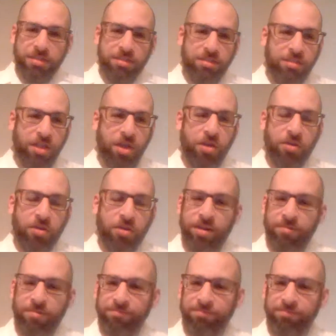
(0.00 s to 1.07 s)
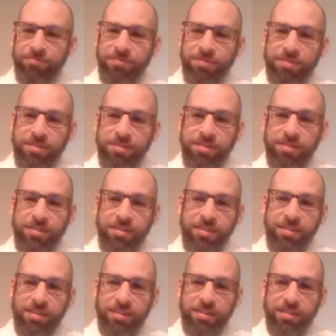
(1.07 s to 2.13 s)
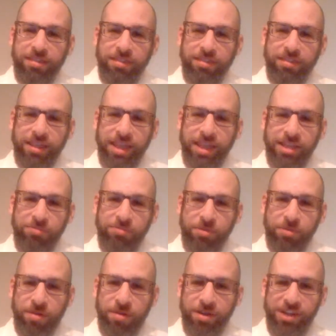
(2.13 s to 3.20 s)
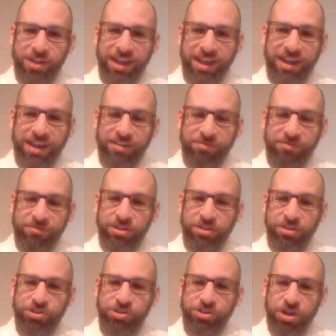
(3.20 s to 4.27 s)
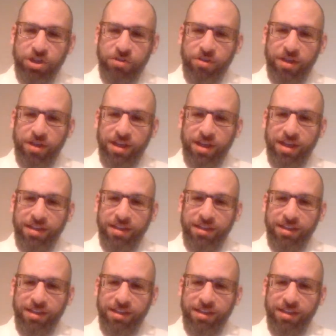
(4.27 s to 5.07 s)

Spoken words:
No, I think that's pretty much it. It was a good show.